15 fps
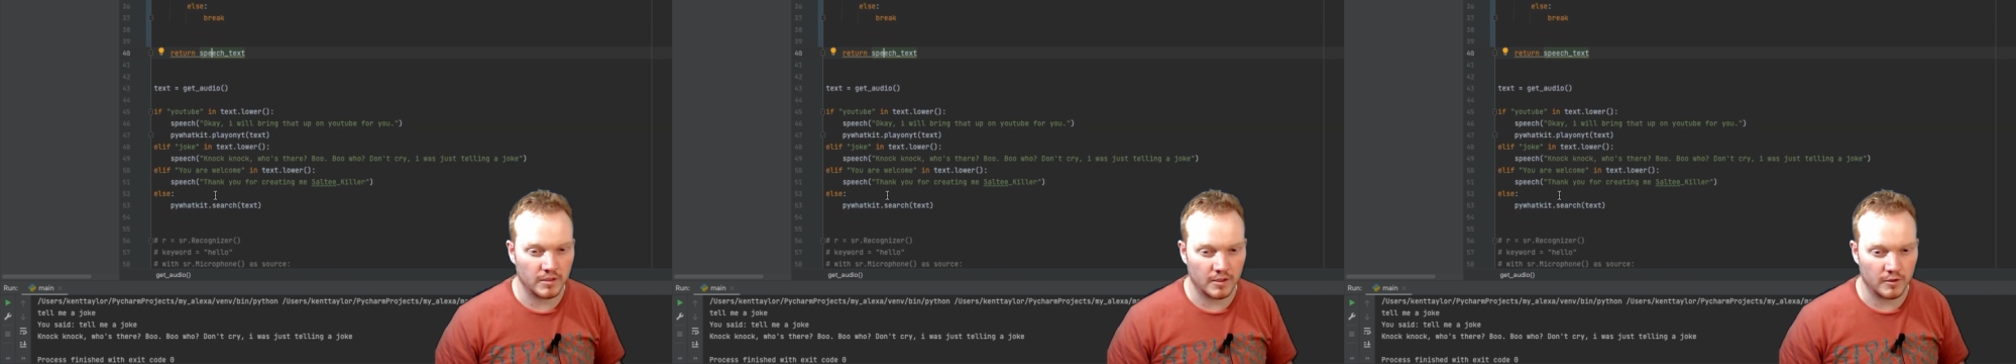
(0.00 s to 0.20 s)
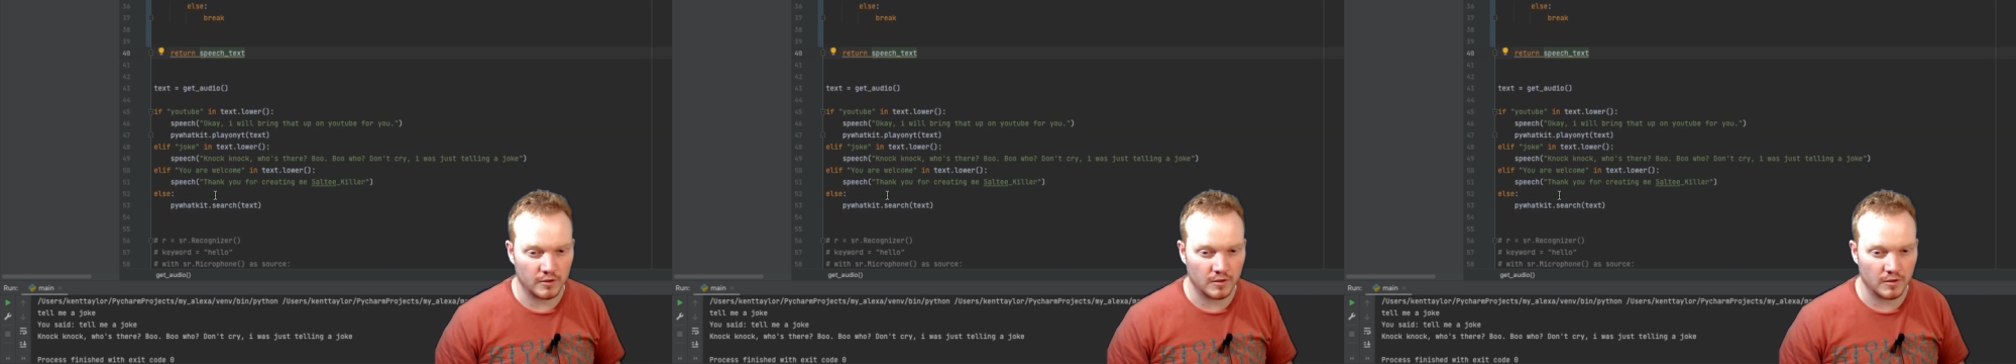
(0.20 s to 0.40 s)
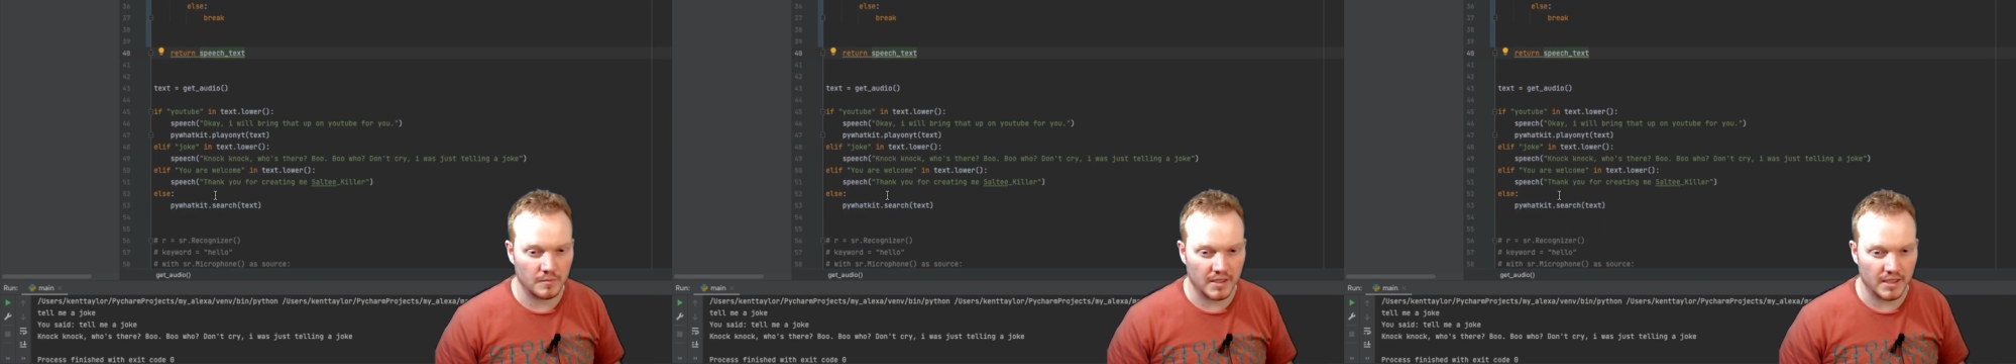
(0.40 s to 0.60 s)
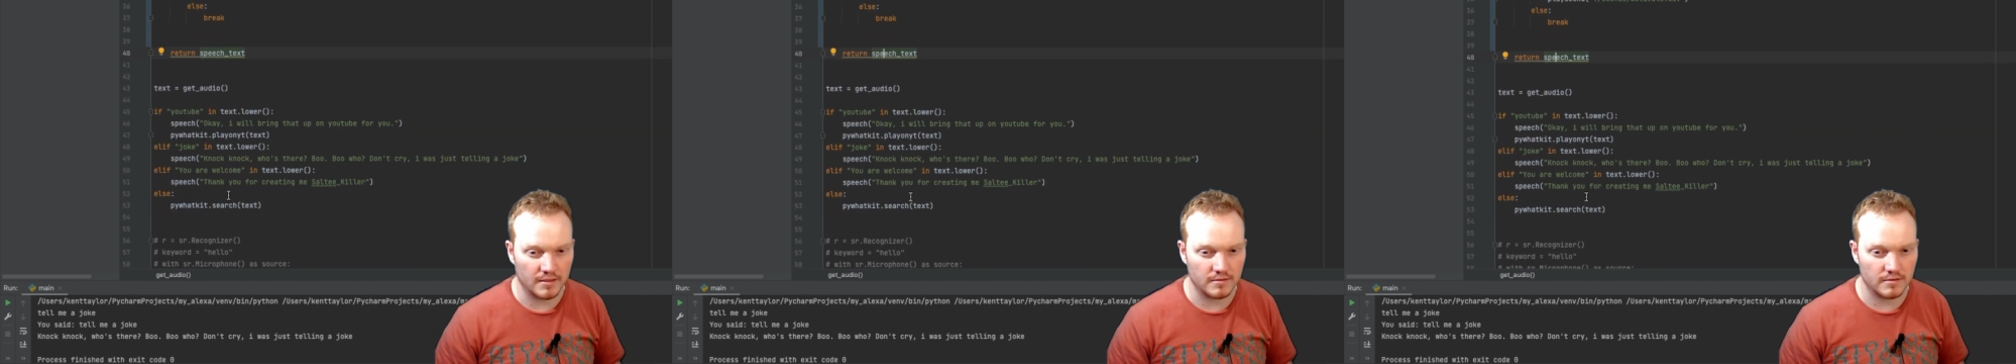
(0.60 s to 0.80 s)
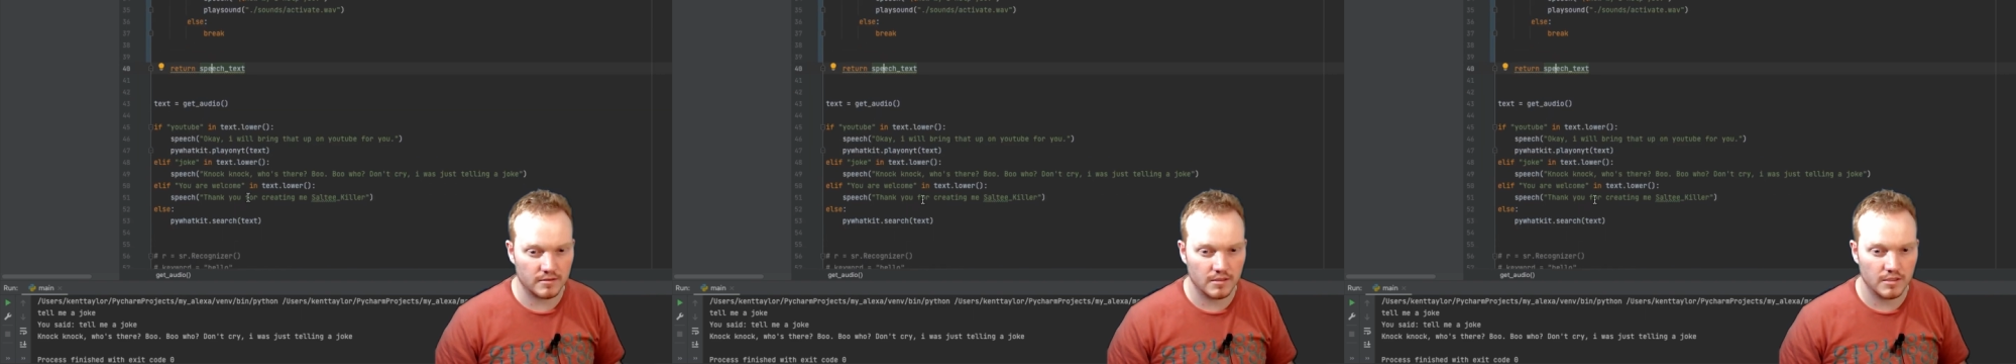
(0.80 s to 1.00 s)
our
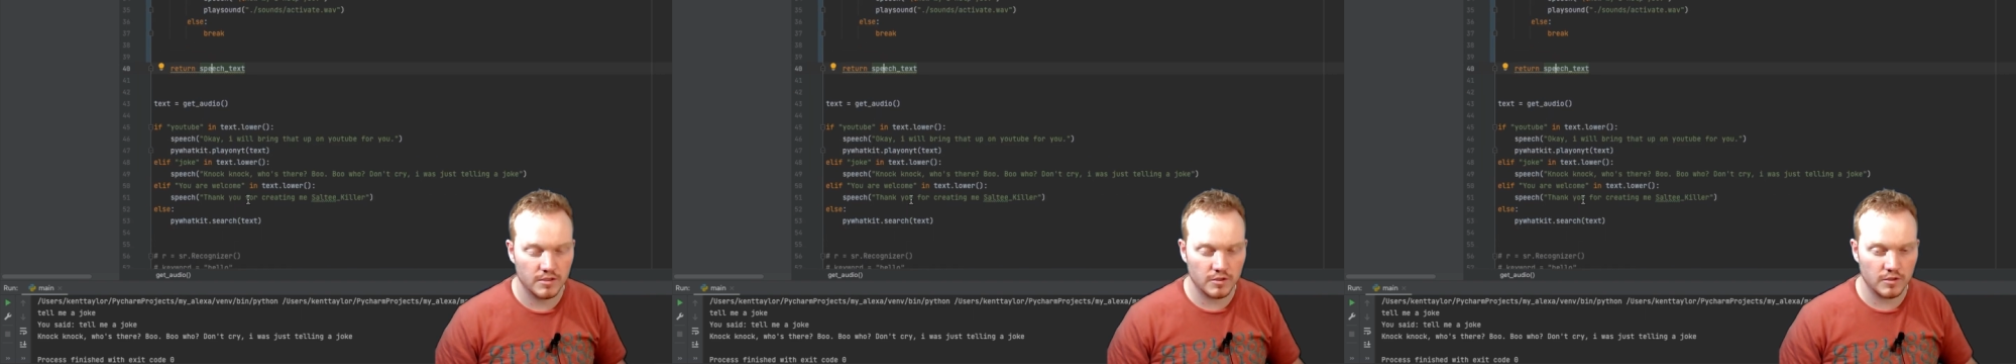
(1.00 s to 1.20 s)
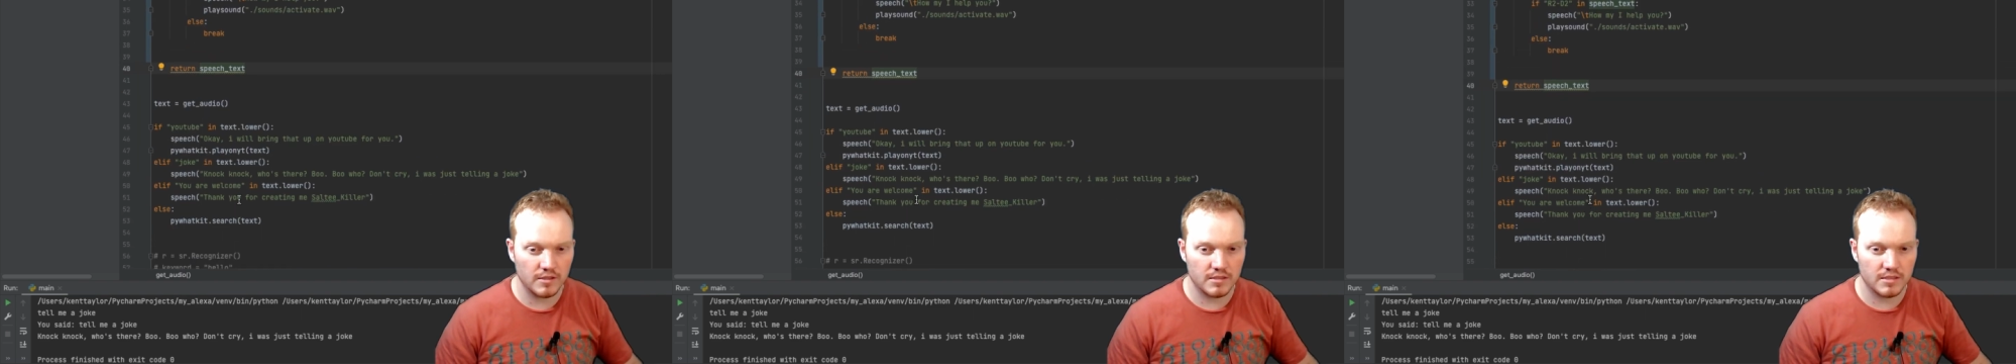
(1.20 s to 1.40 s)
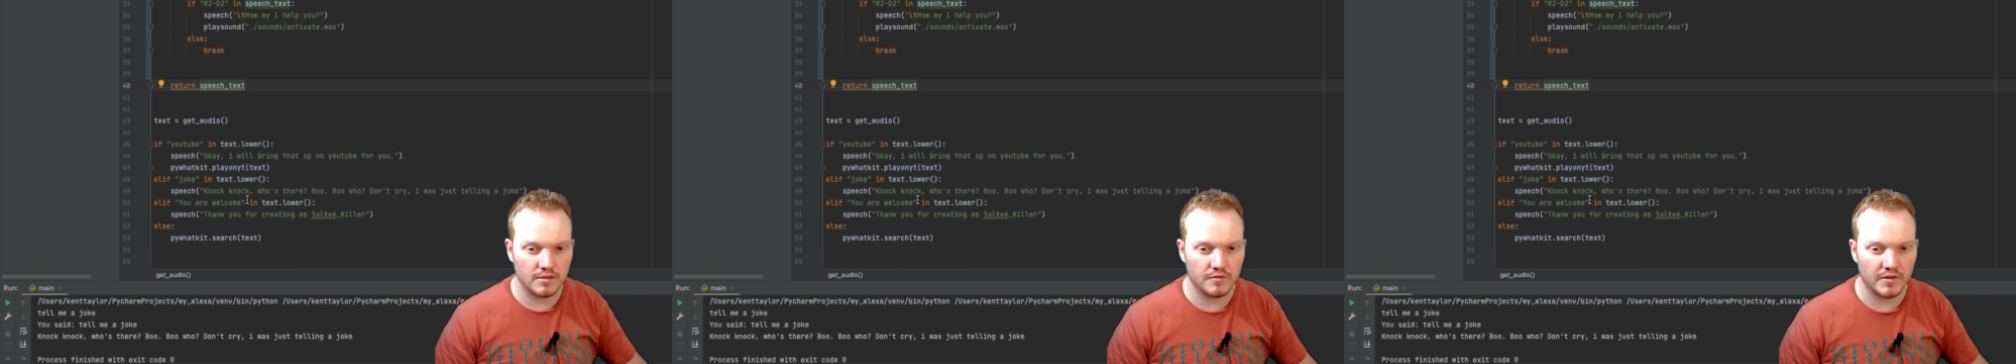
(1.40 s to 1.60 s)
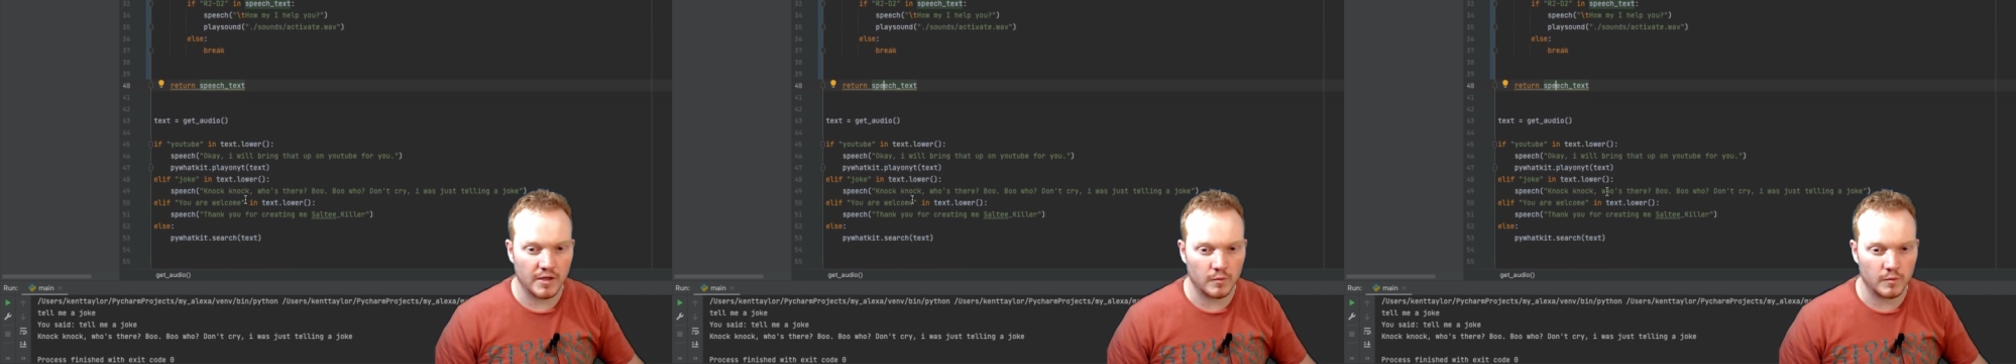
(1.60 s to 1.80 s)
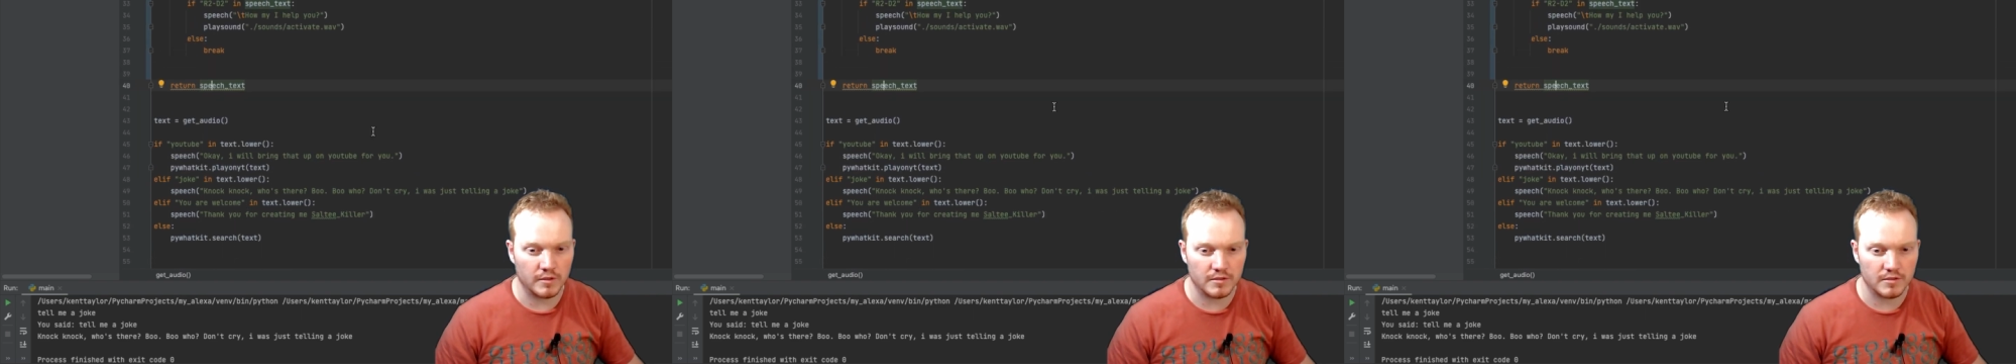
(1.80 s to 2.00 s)
commands. So let's see if that
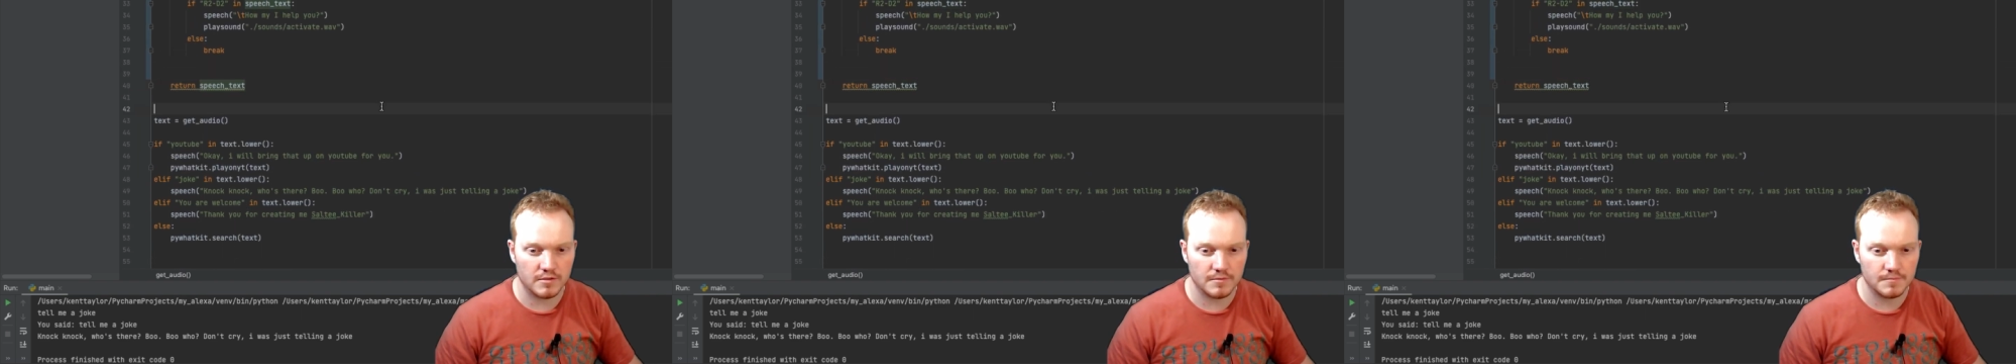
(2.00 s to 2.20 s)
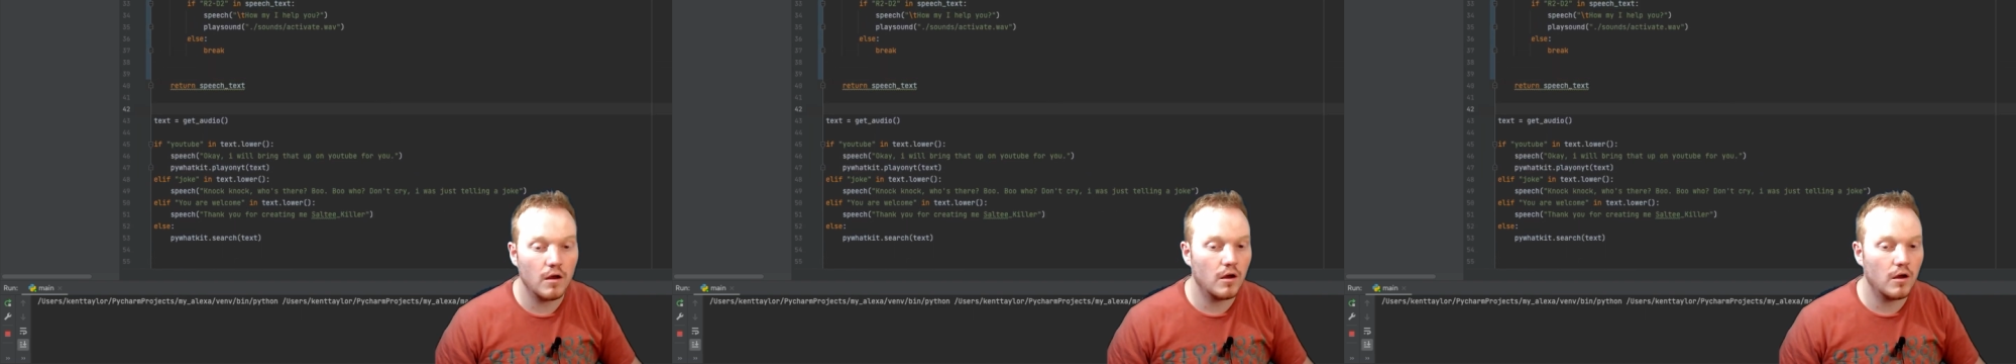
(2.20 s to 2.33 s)
works.